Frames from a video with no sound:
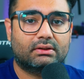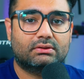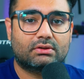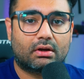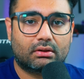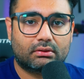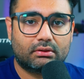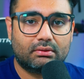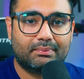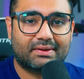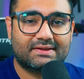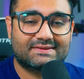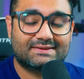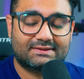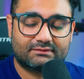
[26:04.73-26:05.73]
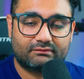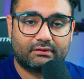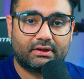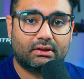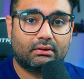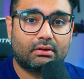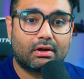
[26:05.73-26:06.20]
Docker because it's a
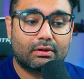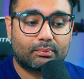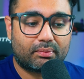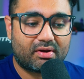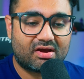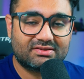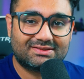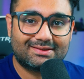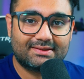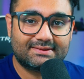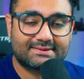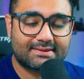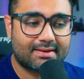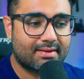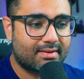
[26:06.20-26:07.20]
very long process.